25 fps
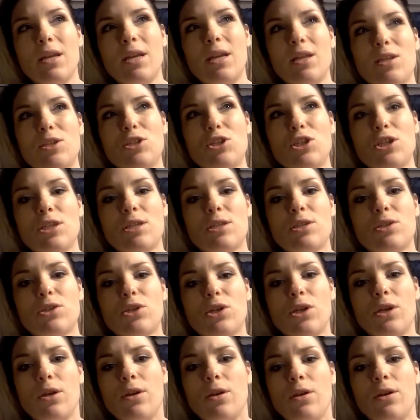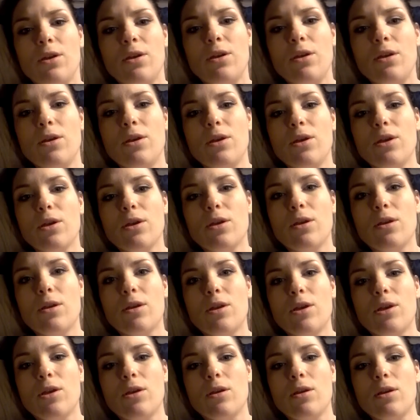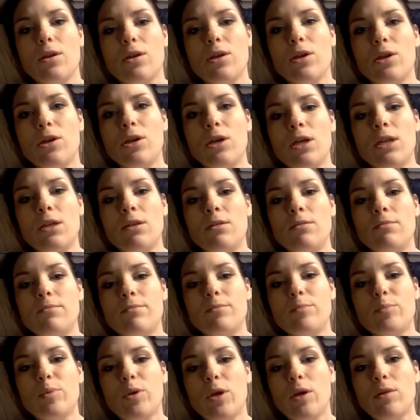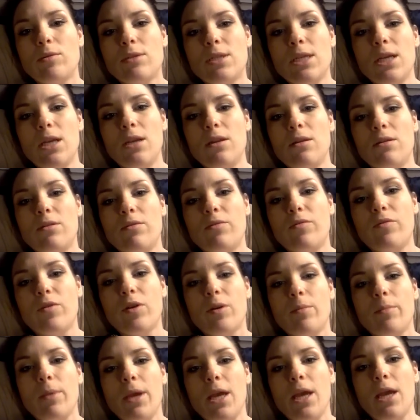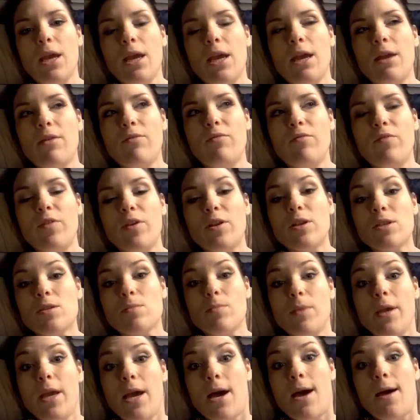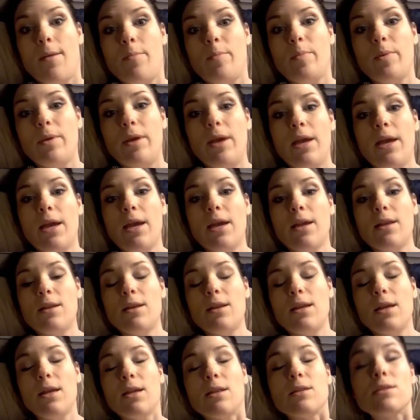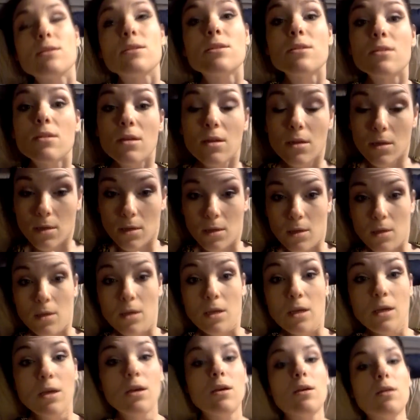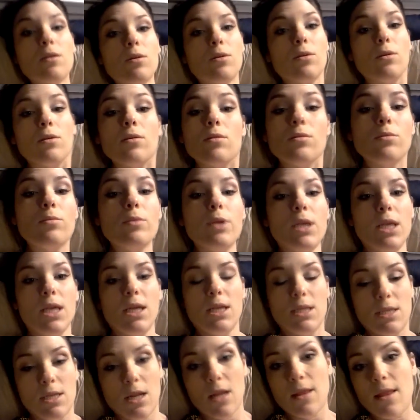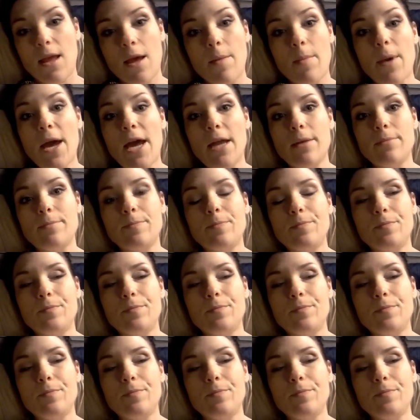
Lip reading: It's just good protein for me. It fills me up, and it's not that bad.